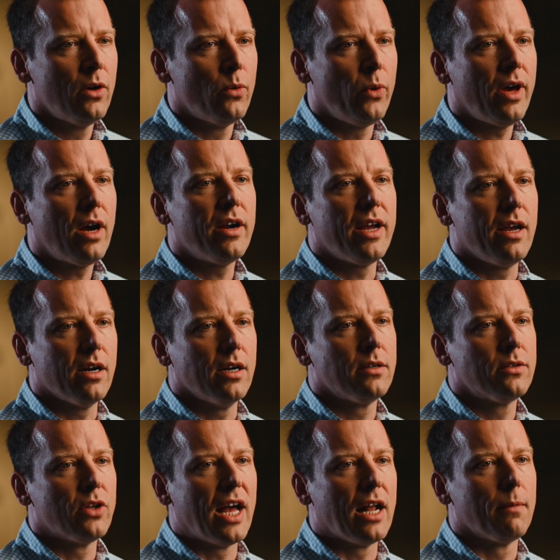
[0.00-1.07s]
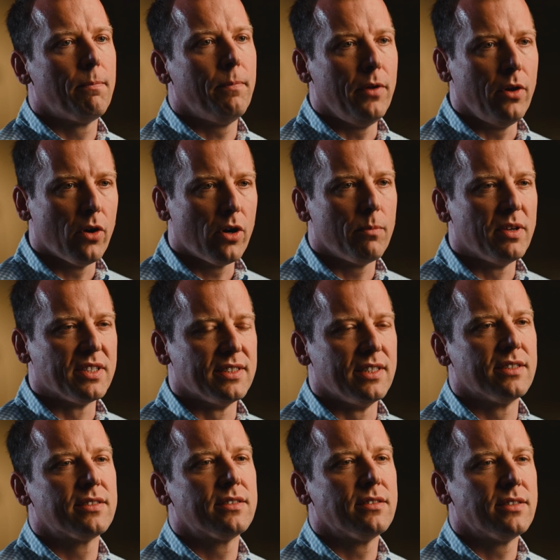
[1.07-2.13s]
We are here to help your
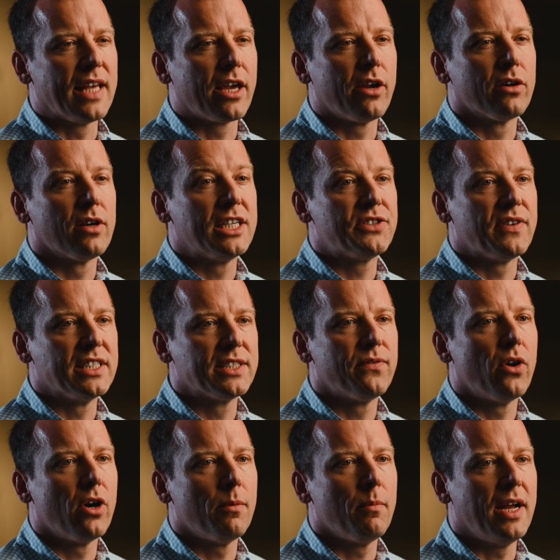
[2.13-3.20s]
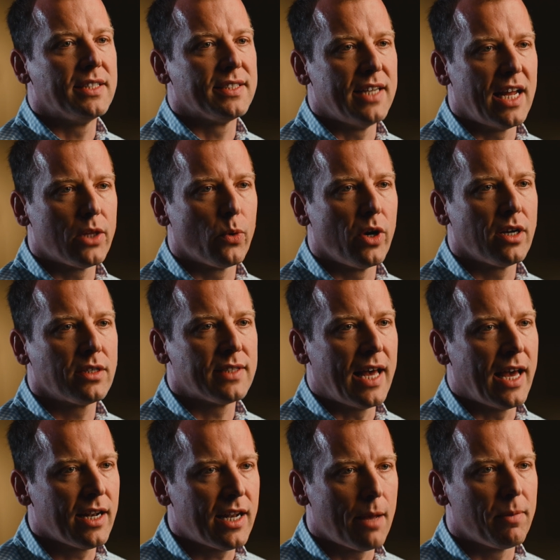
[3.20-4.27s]
business securely transform its networks
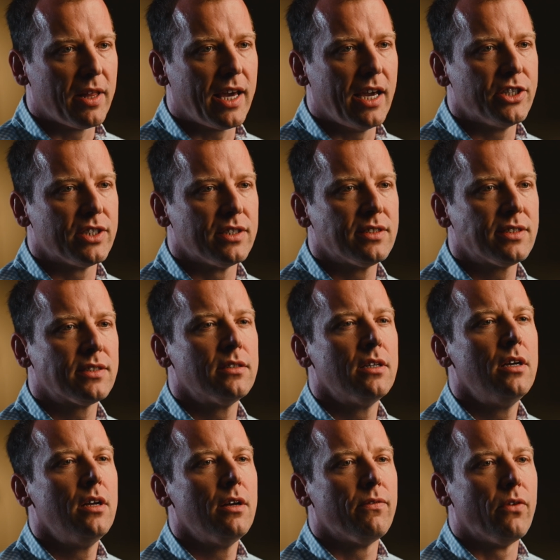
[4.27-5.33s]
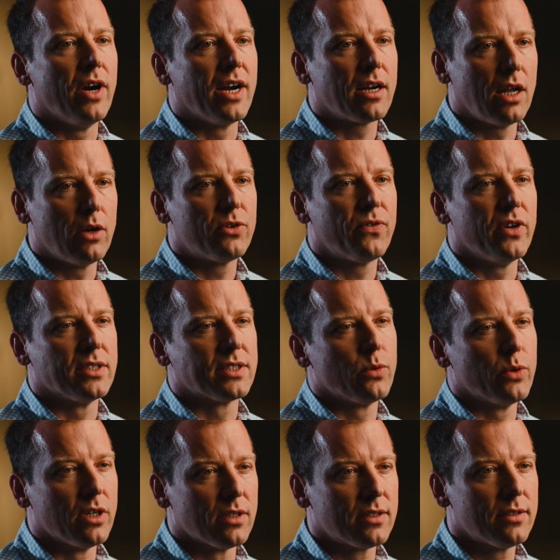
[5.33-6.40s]
and applications for a cloud-first
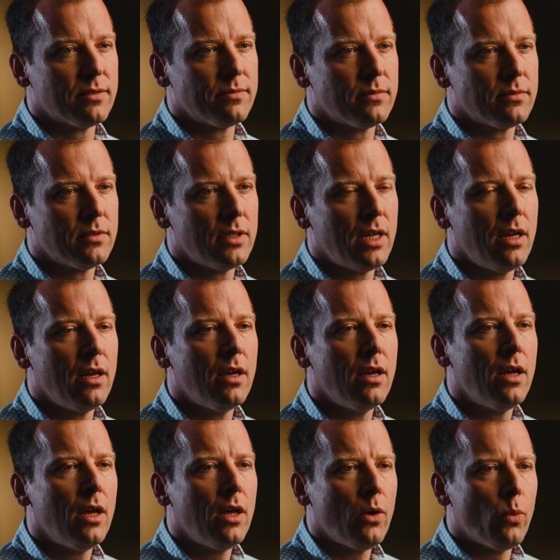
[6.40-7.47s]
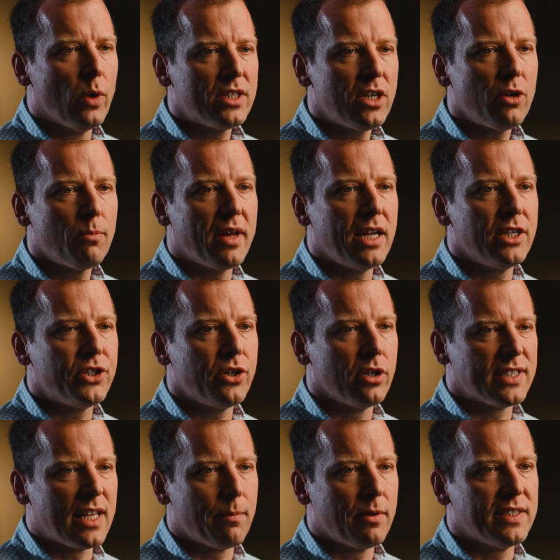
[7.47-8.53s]
world. Whether you manage your
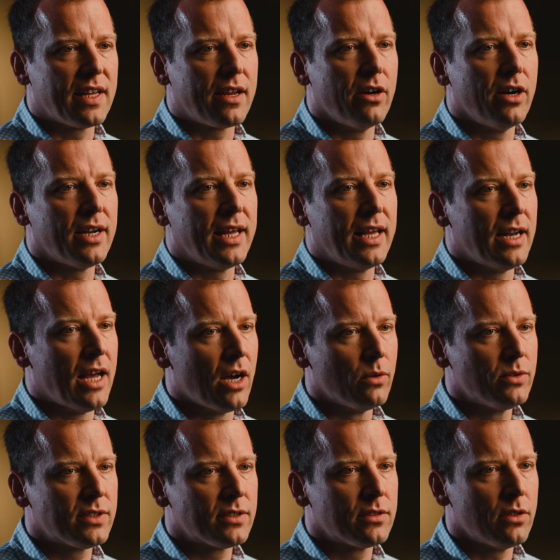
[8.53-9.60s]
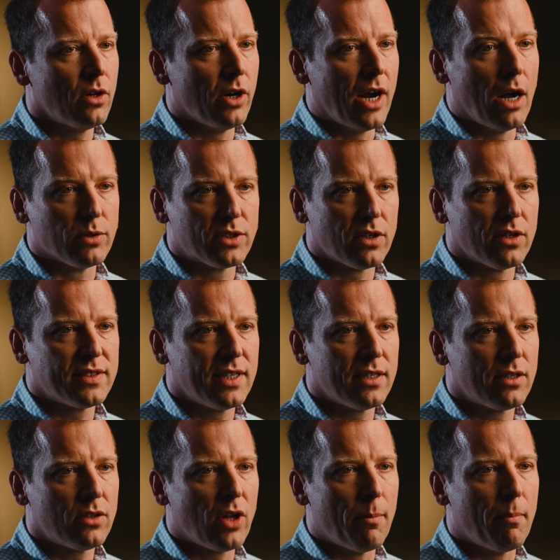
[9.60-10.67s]
cybersecurity in-house or outsource
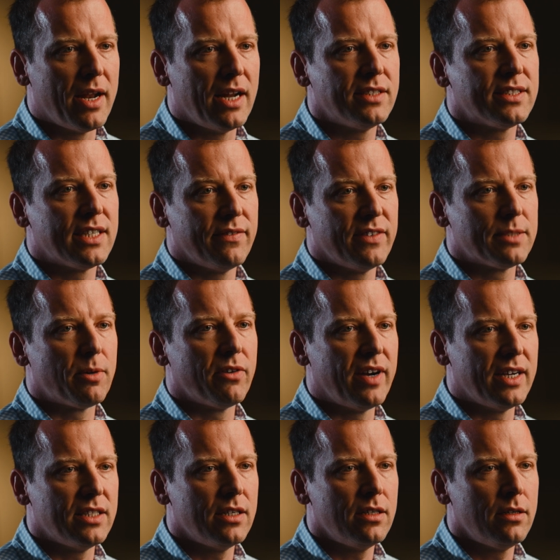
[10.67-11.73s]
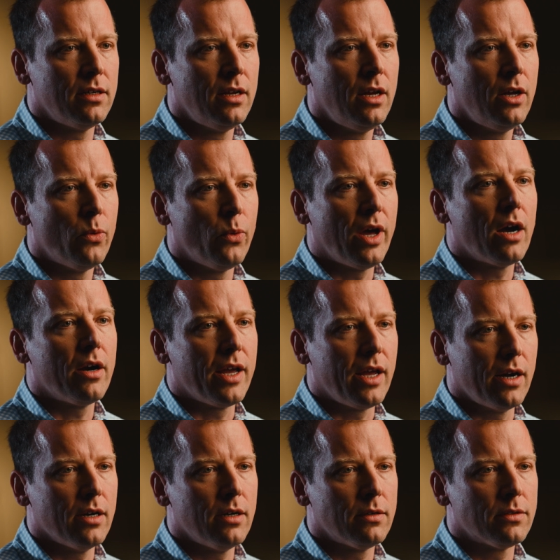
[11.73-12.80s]
it to a managed service provider, we are
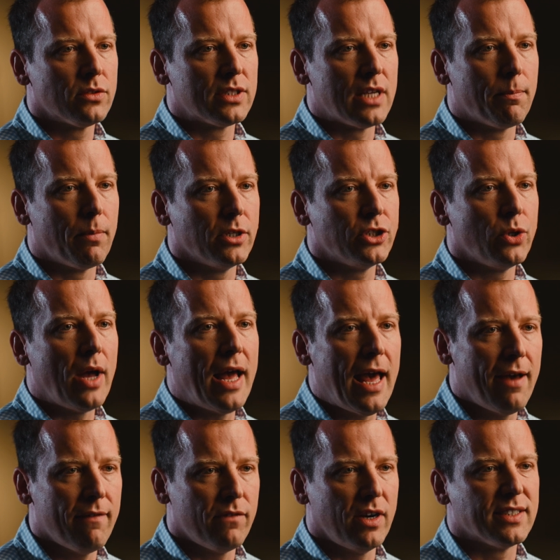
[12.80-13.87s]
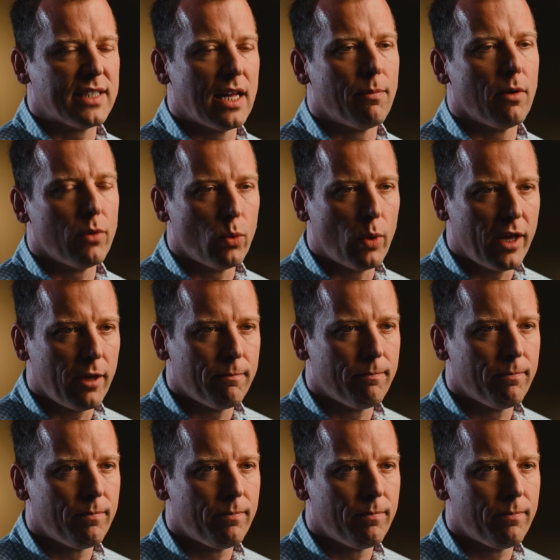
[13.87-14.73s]
here to support you every step of the way.